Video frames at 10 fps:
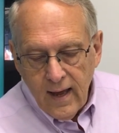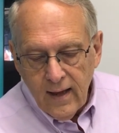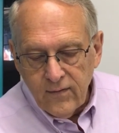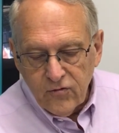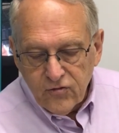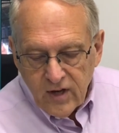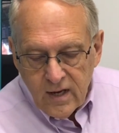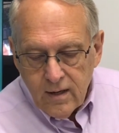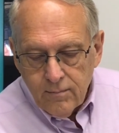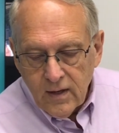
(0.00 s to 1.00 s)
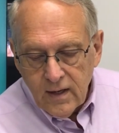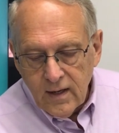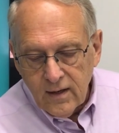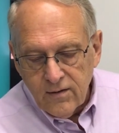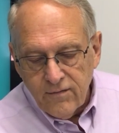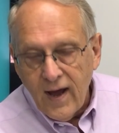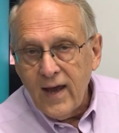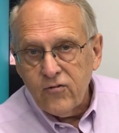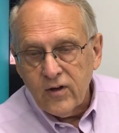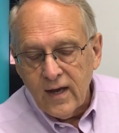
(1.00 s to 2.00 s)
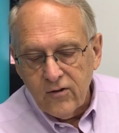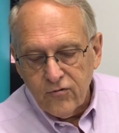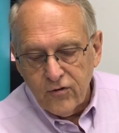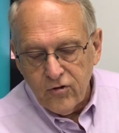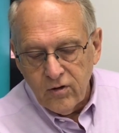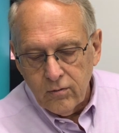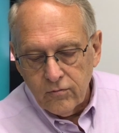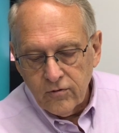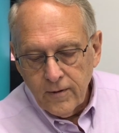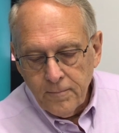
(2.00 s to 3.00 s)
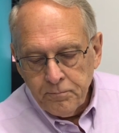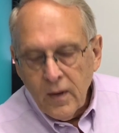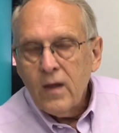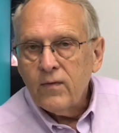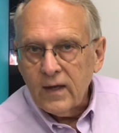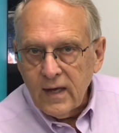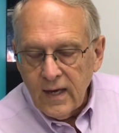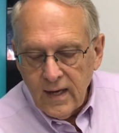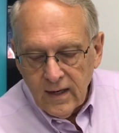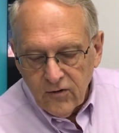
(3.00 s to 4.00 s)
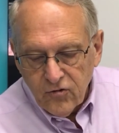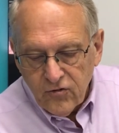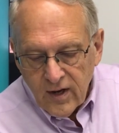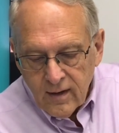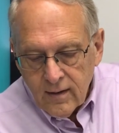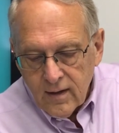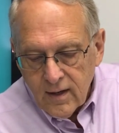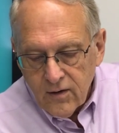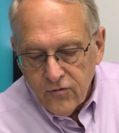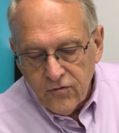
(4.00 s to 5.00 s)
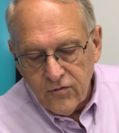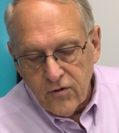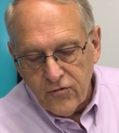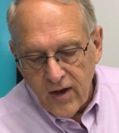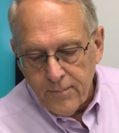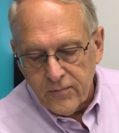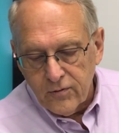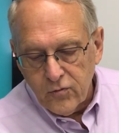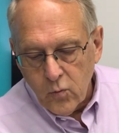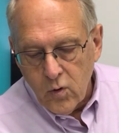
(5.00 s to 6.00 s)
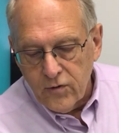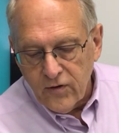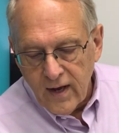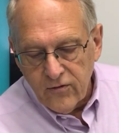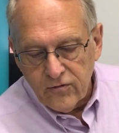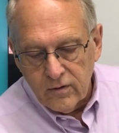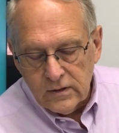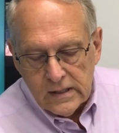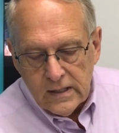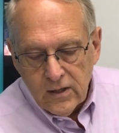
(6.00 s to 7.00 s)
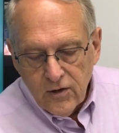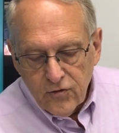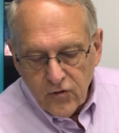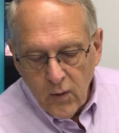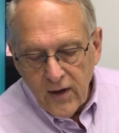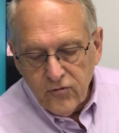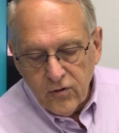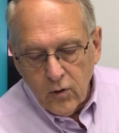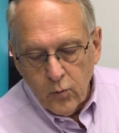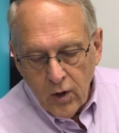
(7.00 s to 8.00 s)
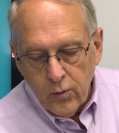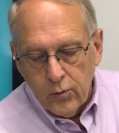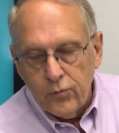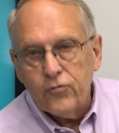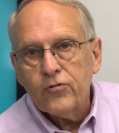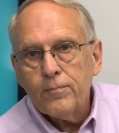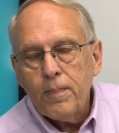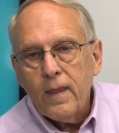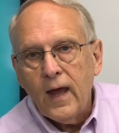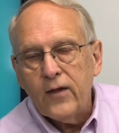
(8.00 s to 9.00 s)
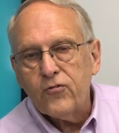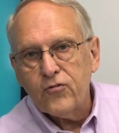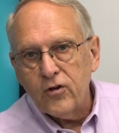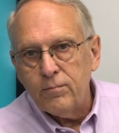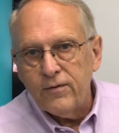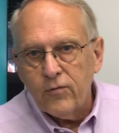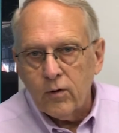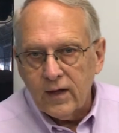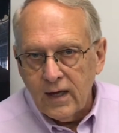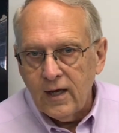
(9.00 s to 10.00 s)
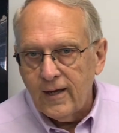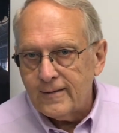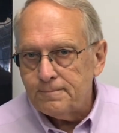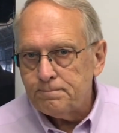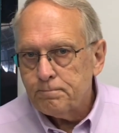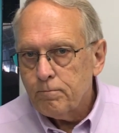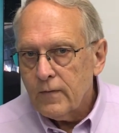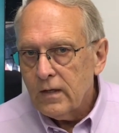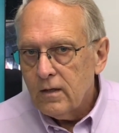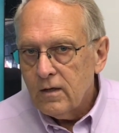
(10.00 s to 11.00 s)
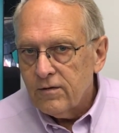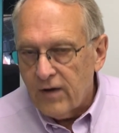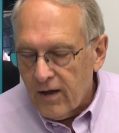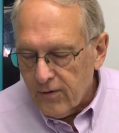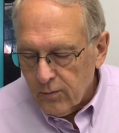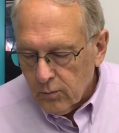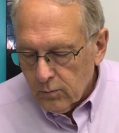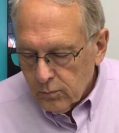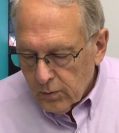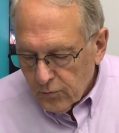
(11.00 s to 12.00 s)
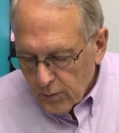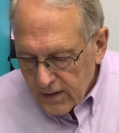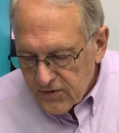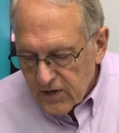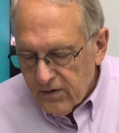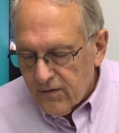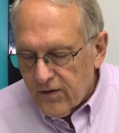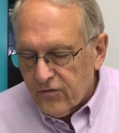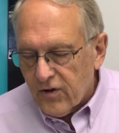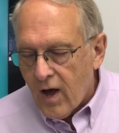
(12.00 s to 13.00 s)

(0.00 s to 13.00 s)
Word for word: and the scheme that he had devised against the Jews. The king extended his scepter towards Esther, so Esther arose and stood before the king. Father, as we continue this